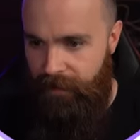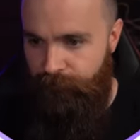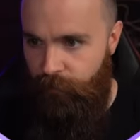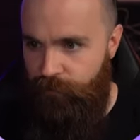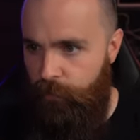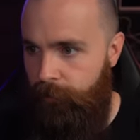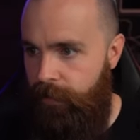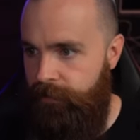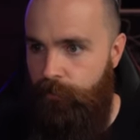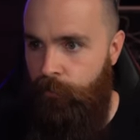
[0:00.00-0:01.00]
And
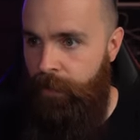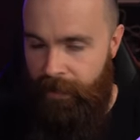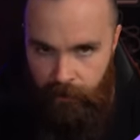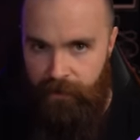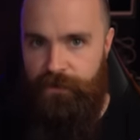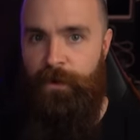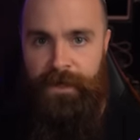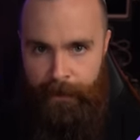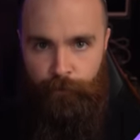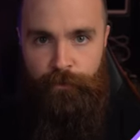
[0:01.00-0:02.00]
VirtualBox, we can also
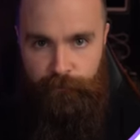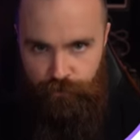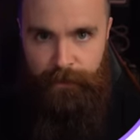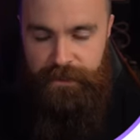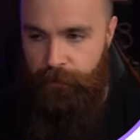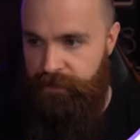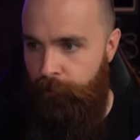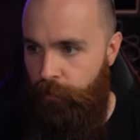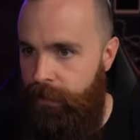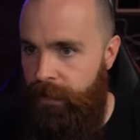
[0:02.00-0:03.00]
enable promiscuous mode.